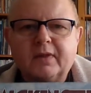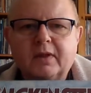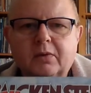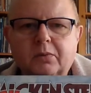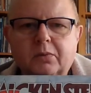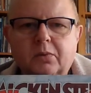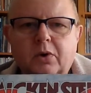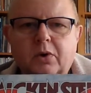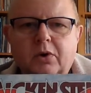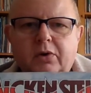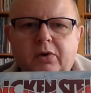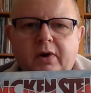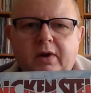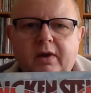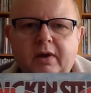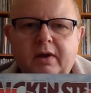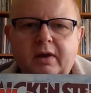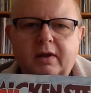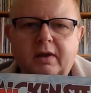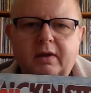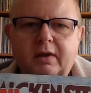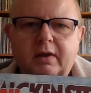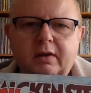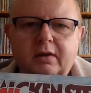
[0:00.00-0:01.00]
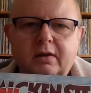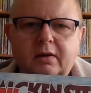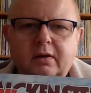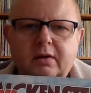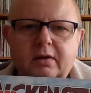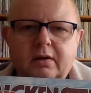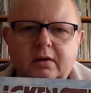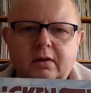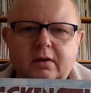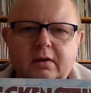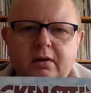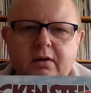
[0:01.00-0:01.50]
were a
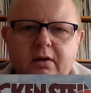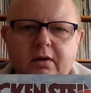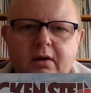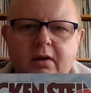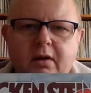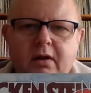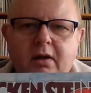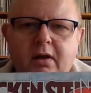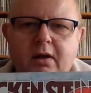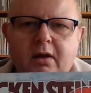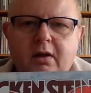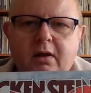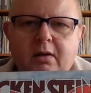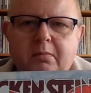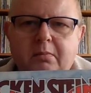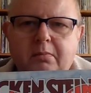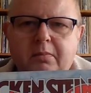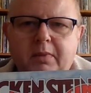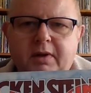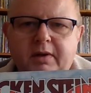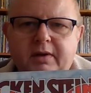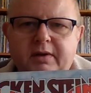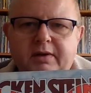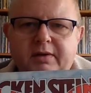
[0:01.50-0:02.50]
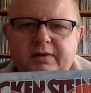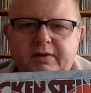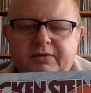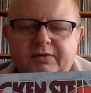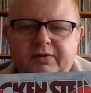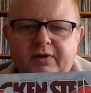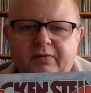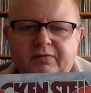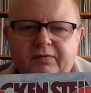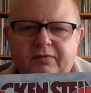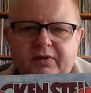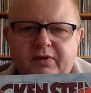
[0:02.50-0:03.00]

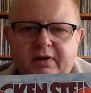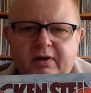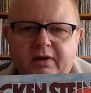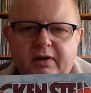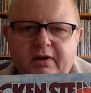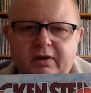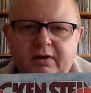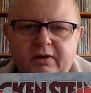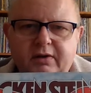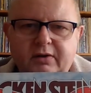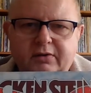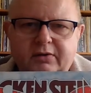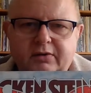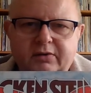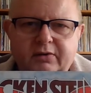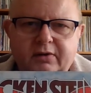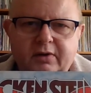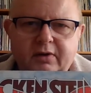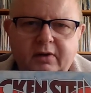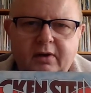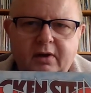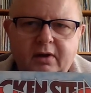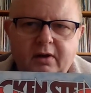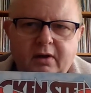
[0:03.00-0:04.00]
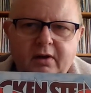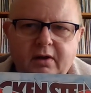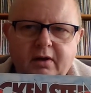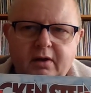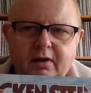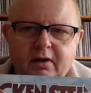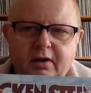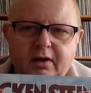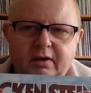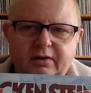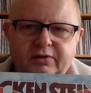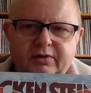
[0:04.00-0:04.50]
mid-70s,
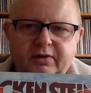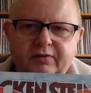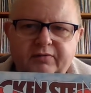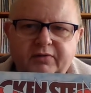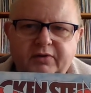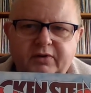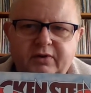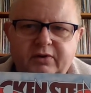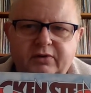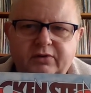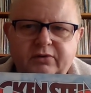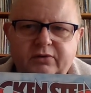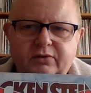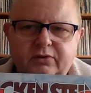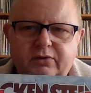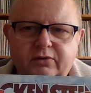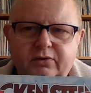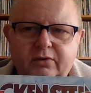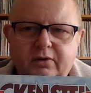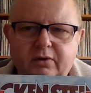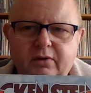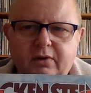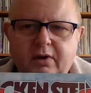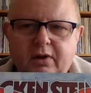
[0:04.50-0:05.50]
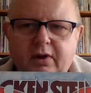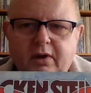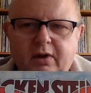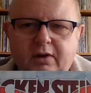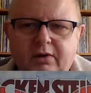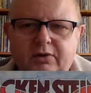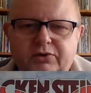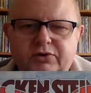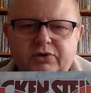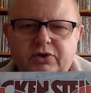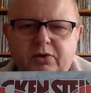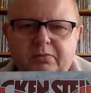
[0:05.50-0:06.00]
late 70s
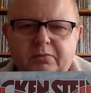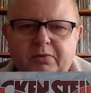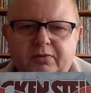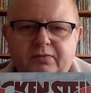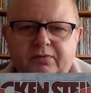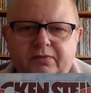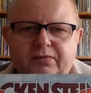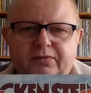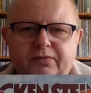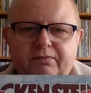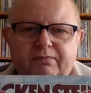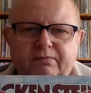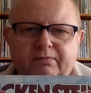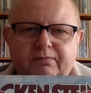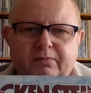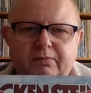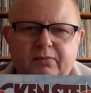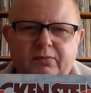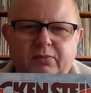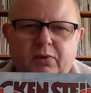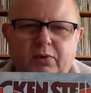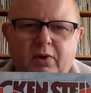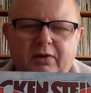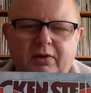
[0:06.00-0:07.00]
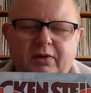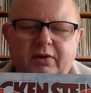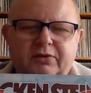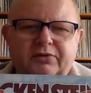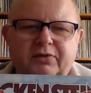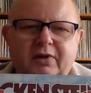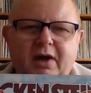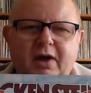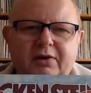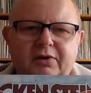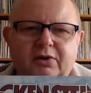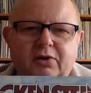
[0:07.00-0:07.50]
German, well, they
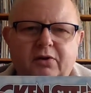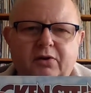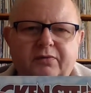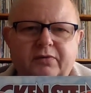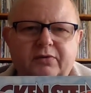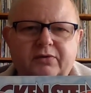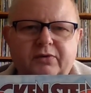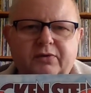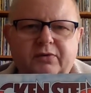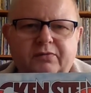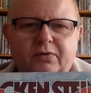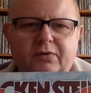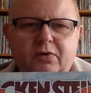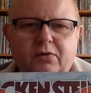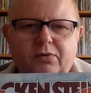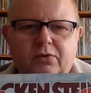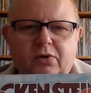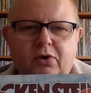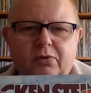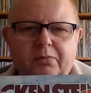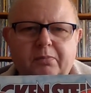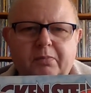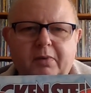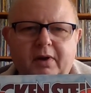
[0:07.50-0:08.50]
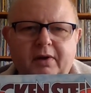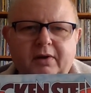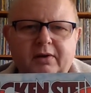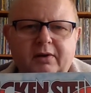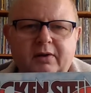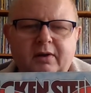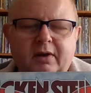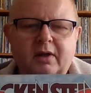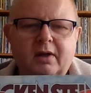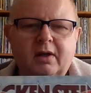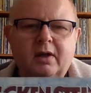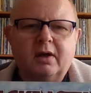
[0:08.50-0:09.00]
started off as a folk rock band.
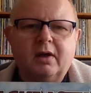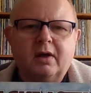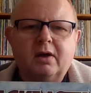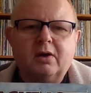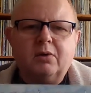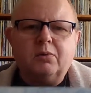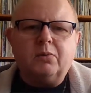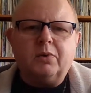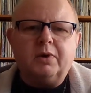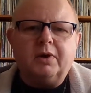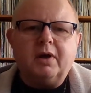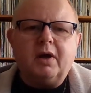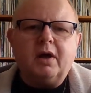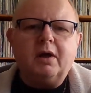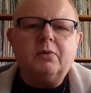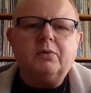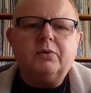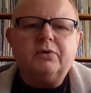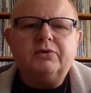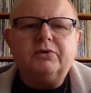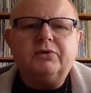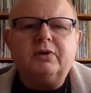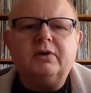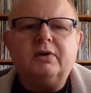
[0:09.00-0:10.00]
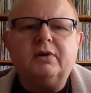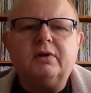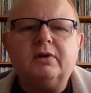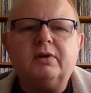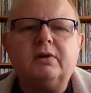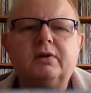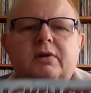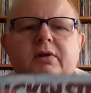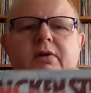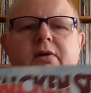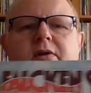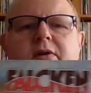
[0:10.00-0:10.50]
When I was at
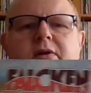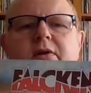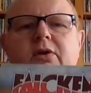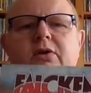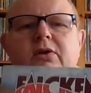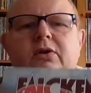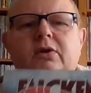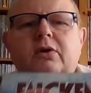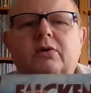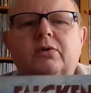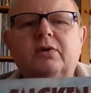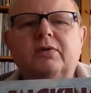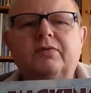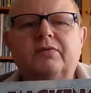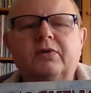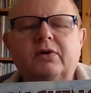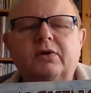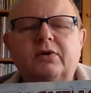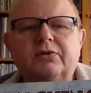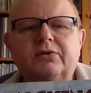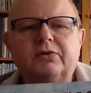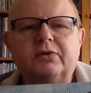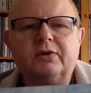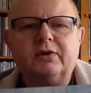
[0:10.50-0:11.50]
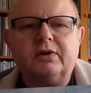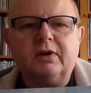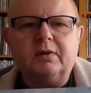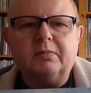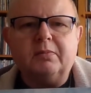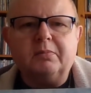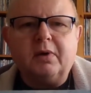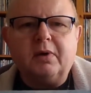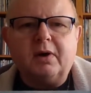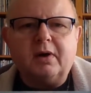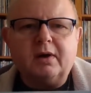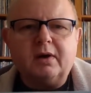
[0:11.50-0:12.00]
university,
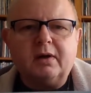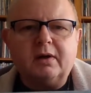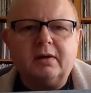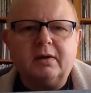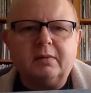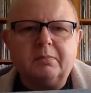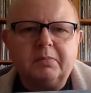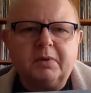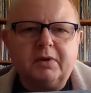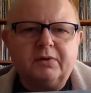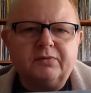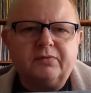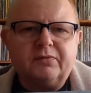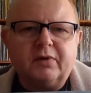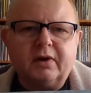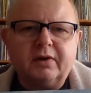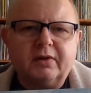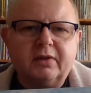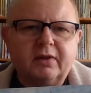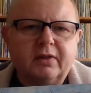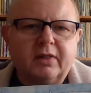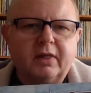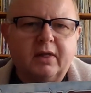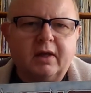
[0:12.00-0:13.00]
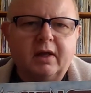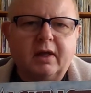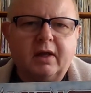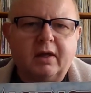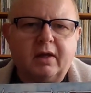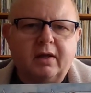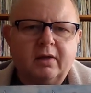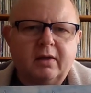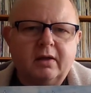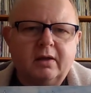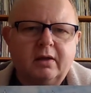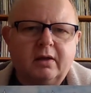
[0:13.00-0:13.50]
my best friend there
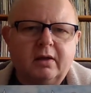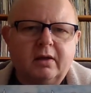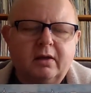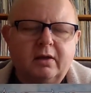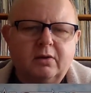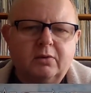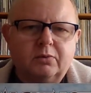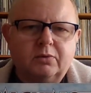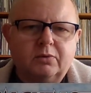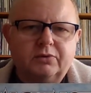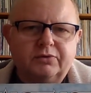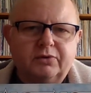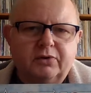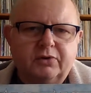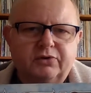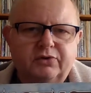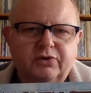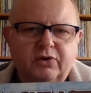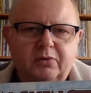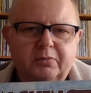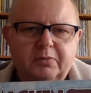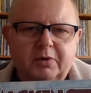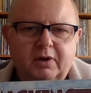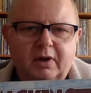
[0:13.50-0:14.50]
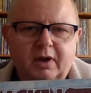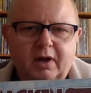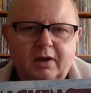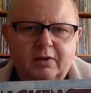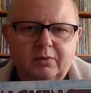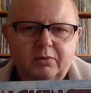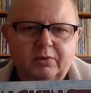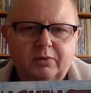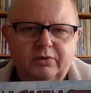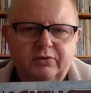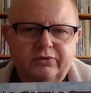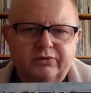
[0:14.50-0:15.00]
was a German
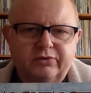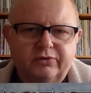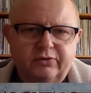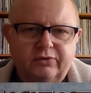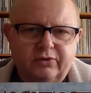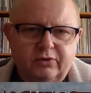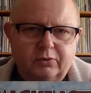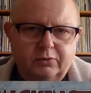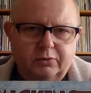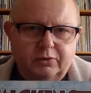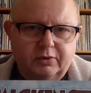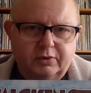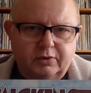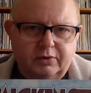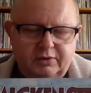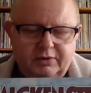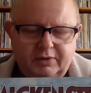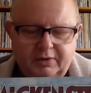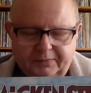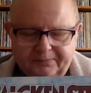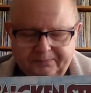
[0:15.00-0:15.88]
language student,